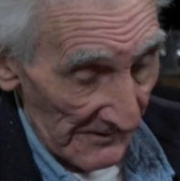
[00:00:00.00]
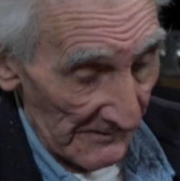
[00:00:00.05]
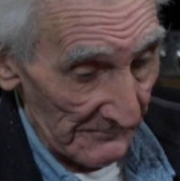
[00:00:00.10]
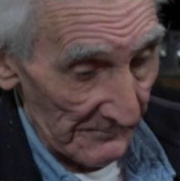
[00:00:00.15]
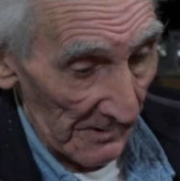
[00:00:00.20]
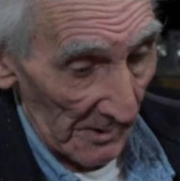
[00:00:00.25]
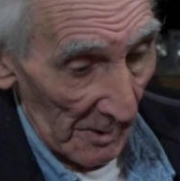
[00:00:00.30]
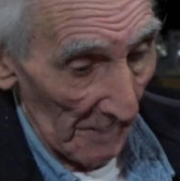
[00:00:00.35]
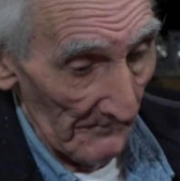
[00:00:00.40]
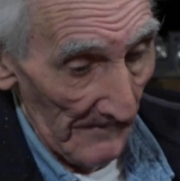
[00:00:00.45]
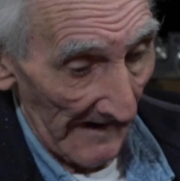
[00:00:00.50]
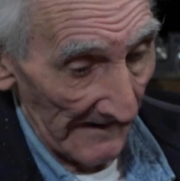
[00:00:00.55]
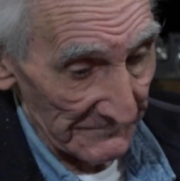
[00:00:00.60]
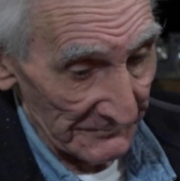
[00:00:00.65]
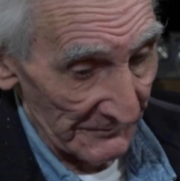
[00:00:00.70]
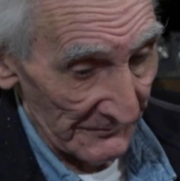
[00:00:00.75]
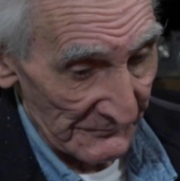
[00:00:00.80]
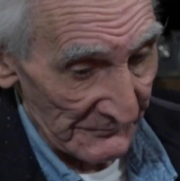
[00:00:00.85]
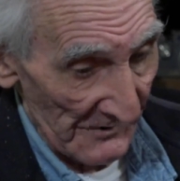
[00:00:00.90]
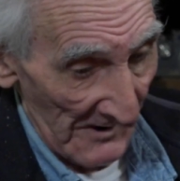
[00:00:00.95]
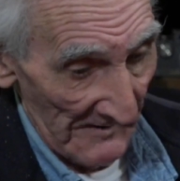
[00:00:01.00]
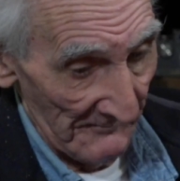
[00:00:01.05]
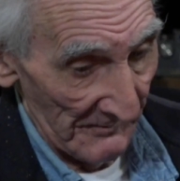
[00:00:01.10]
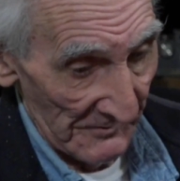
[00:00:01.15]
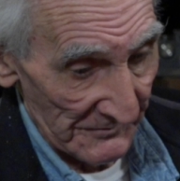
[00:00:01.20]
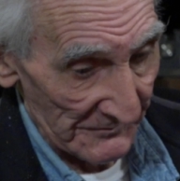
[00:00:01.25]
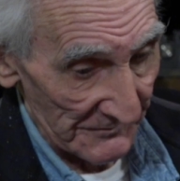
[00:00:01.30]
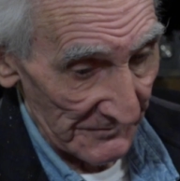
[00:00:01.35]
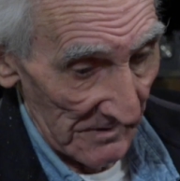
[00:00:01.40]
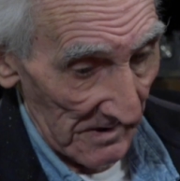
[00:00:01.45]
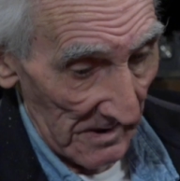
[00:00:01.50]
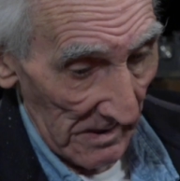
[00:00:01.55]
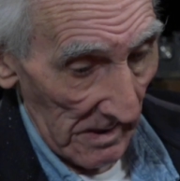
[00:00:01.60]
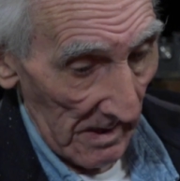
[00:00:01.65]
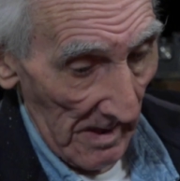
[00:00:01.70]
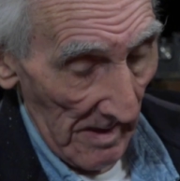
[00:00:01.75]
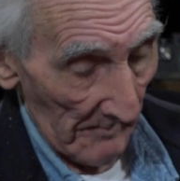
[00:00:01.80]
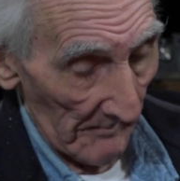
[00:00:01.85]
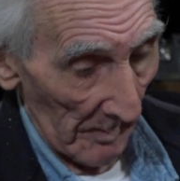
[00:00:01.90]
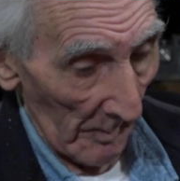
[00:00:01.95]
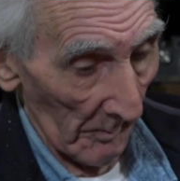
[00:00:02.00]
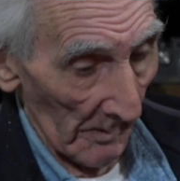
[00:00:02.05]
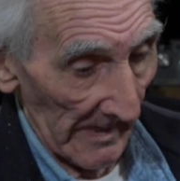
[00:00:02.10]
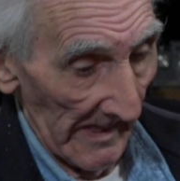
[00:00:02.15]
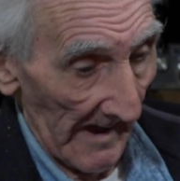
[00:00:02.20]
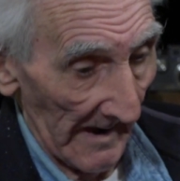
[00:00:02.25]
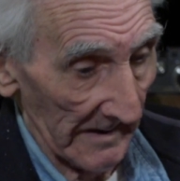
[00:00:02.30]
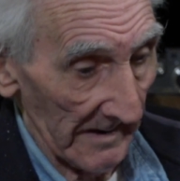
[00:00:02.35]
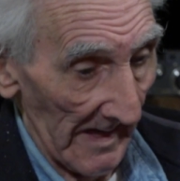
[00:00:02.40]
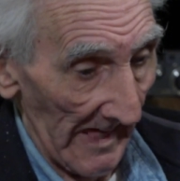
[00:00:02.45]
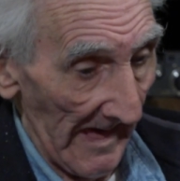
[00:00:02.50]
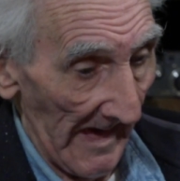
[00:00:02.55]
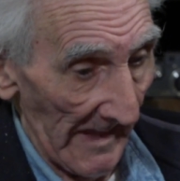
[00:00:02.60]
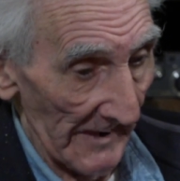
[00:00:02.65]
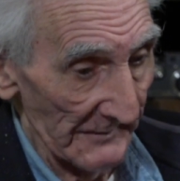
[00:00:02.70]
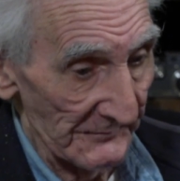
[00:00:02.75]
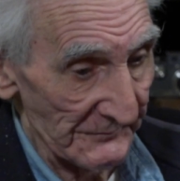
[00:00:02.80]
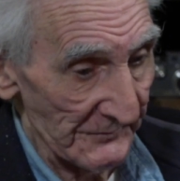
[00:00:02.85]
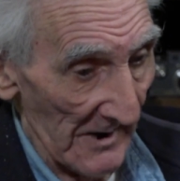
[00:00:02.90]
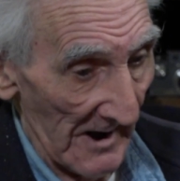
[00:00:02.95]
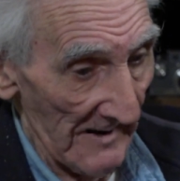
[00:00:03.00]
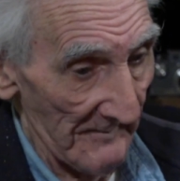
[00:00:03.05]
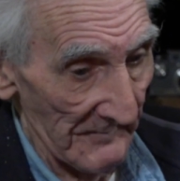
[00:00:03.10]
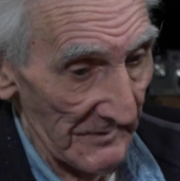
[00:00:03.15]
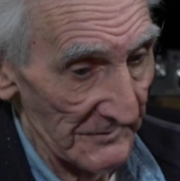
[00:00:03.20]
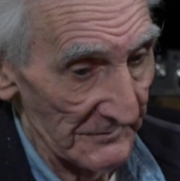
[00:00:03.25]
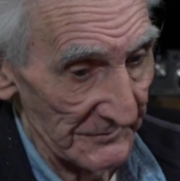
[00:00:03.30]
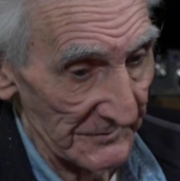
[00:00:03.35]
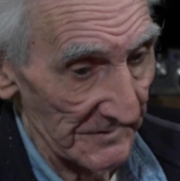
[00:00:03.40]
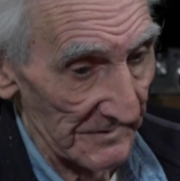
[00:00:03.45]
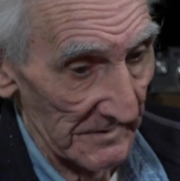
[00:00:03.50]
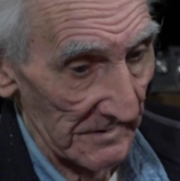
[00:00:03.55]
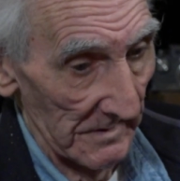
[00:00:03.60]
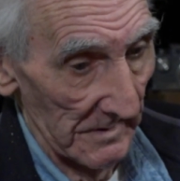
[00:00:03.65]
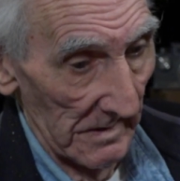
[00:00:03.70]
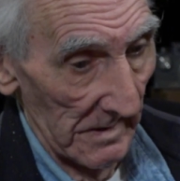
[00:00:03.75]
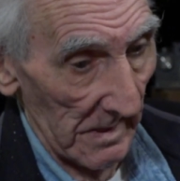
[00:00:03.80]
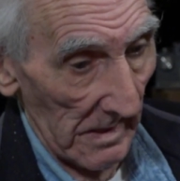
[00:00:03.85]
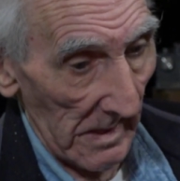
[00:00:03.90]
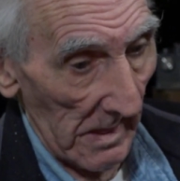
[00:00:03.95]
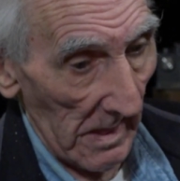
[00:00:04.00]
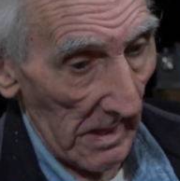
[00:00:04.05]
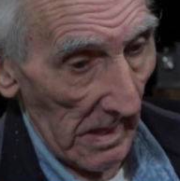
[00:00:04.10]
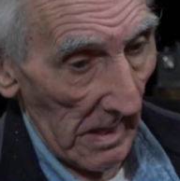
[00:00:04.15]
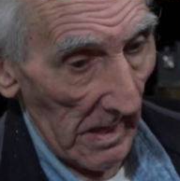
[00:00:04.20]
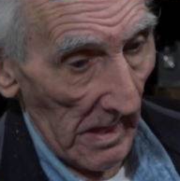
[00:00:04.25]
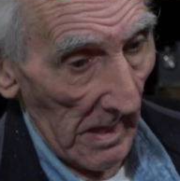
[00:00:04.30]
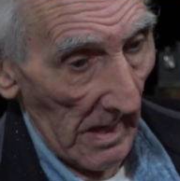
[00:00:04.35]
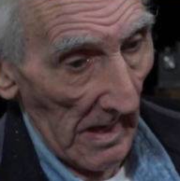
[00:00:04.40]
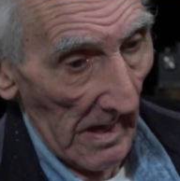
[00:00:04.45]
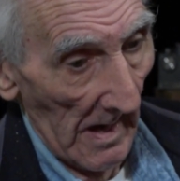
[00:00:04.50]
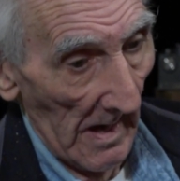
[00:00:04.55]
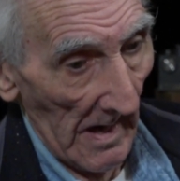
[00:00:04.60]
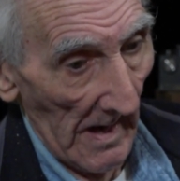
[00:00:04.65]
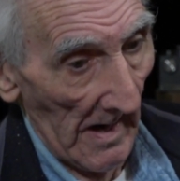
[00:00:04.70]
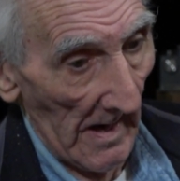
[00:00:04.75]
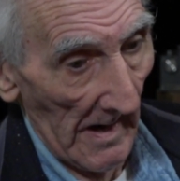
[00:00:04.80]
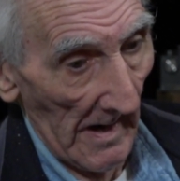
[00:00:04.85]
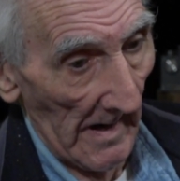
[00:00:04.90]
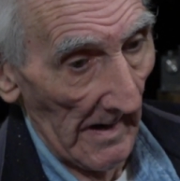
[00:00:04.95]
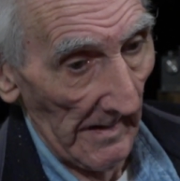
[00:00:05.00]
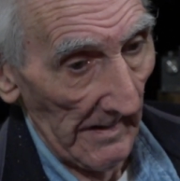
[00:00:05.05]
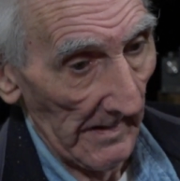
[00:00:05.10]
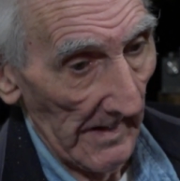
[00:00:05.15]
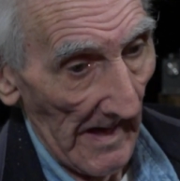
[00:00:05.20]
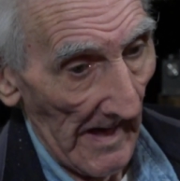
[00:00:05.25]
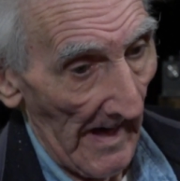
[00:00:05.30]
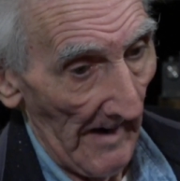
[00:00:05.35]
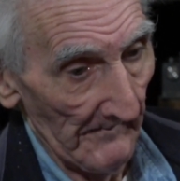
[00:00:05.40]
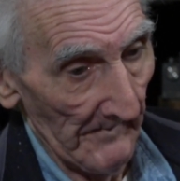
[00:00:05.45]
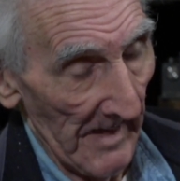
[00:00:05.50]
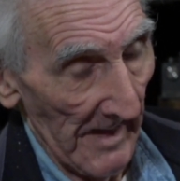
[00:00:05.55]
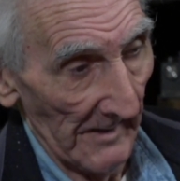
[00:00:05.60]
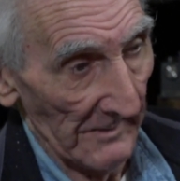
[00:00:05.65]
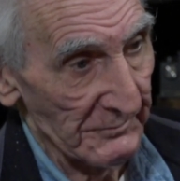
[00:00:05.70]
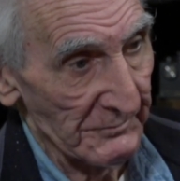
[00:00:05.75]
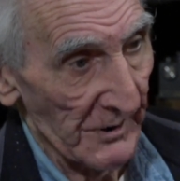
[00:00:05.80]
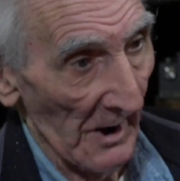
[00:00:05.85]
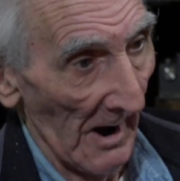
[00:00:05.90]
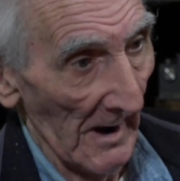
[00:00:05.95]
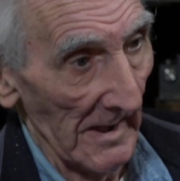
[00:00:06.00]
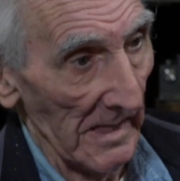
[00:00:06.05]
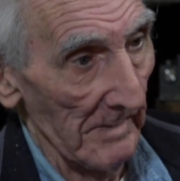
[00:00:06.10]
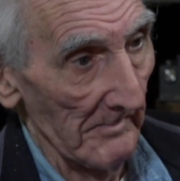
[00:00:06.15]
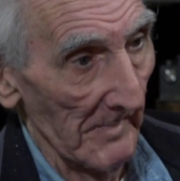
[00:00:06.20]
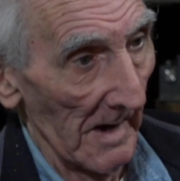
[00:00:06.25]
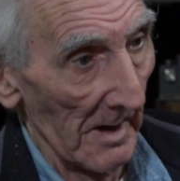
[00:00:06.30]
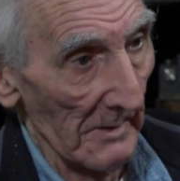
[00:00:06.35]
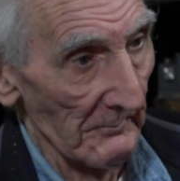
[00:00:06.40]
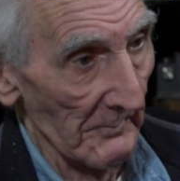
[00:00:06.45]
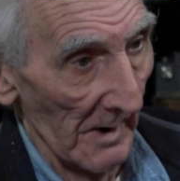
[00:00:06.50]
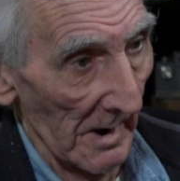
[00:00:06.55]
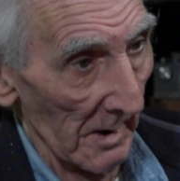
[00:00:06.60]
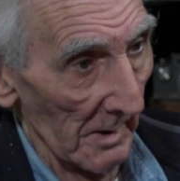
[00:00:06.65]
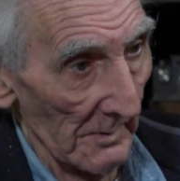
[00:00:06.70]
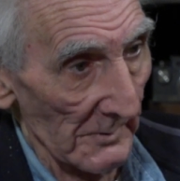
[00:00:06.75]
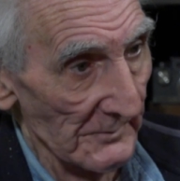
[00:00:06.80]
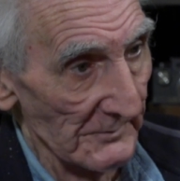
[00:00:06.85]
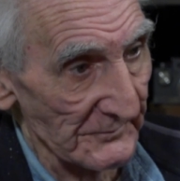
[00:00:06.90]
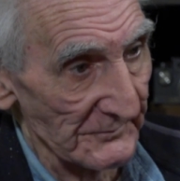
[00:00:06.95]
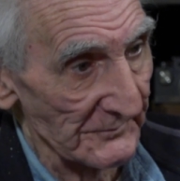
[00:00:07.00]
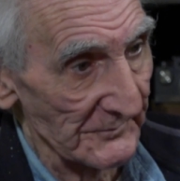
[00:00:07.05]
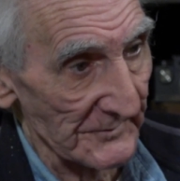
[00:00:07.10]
me go back to the service. But when I got out of the service, I met Charlie Monroe's